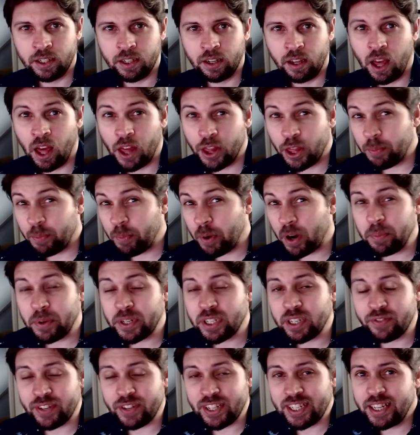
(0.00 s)
The purpose
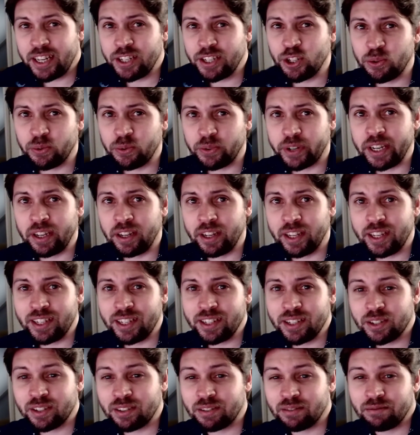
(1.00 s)
of a sizzle reel
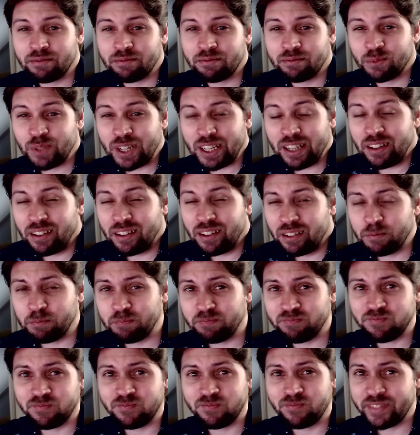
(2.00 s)
is, well,
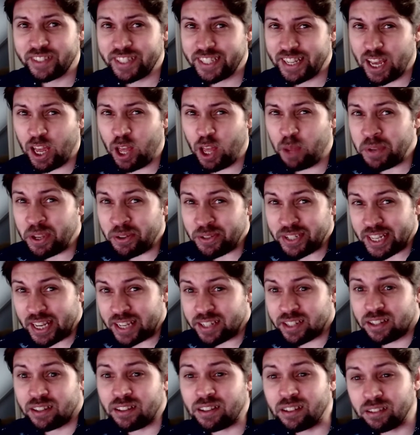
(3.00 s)
to help you
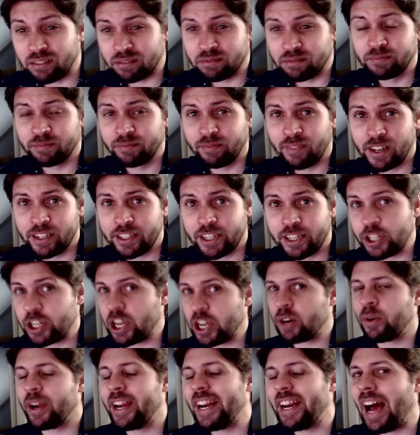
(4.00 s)
sizzle, to
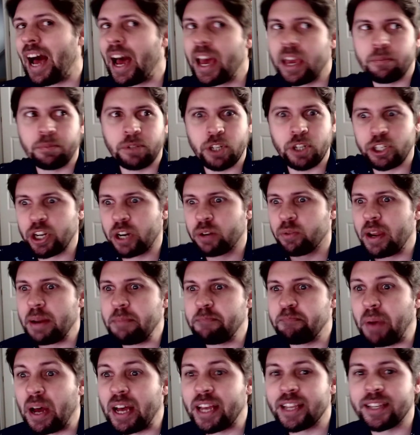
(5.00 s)
generate hype, to generate
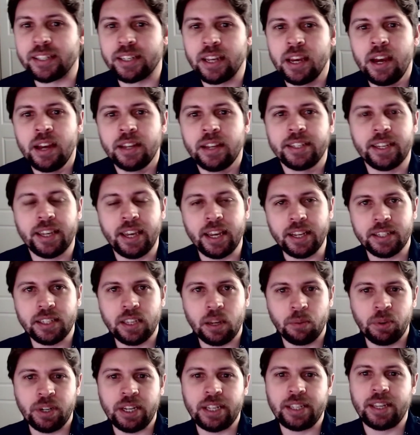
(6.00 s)
buzz, to get
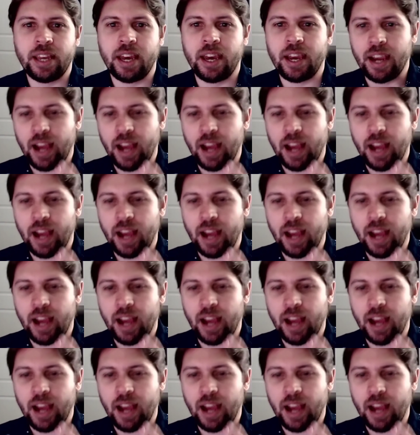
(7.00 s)
someone to say,